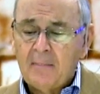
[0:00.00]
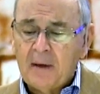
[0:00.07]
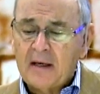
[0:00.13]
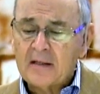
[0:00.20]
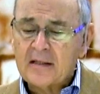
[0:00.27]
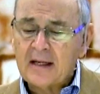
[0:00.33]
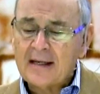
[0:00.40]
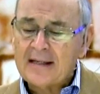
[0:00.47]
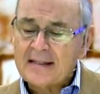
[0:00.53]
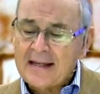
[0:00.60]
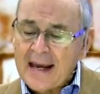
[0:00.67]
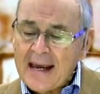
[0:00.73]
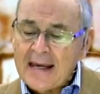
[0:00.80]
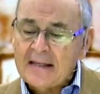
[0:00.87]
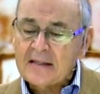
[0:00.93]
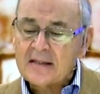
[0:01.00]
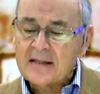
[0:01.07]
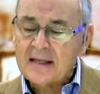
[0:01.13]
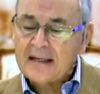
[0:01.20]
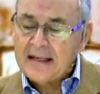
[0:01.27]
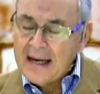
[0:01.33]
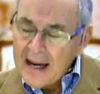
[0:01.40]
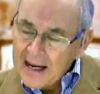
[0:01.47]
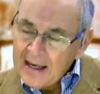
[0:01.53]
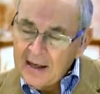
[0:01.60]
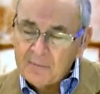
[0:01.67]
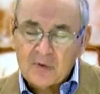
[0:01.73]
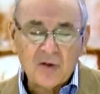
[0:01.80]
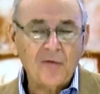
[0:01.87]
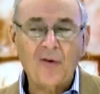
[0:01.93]
because it contains the
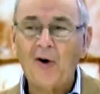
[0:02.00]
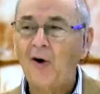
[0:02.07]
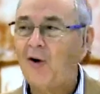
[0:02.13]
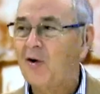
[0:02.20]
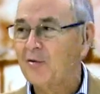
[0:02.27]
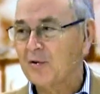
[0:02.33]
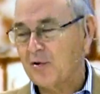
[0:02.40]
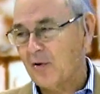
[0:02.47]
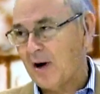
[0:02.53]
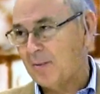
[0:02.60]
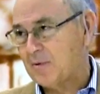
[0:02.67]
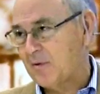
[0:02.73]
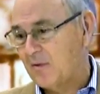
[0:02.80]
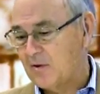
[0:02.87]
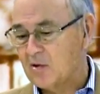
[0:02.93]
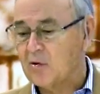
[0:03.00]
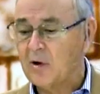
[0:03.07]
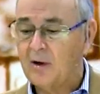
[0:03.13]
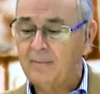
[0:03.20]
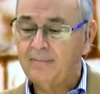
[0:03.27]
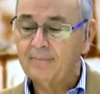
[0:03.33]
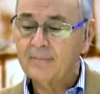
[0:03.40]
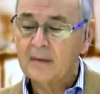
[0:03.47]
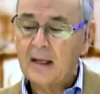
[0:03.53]
names of all the tribes of Israel